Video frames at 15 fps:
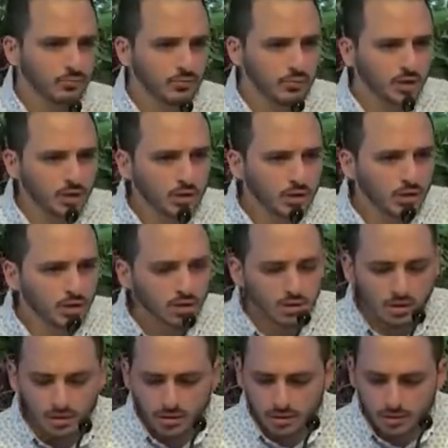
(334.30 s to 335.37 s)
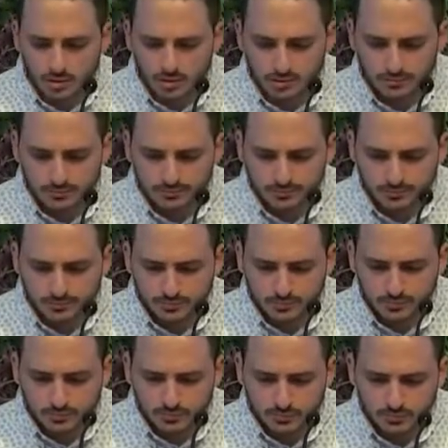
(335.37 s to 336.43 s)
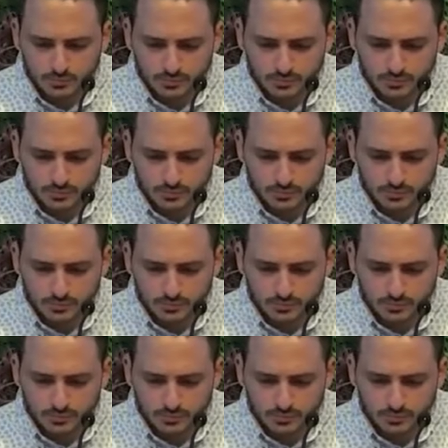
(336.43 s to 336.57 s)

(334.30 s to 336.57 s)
Nothing is said.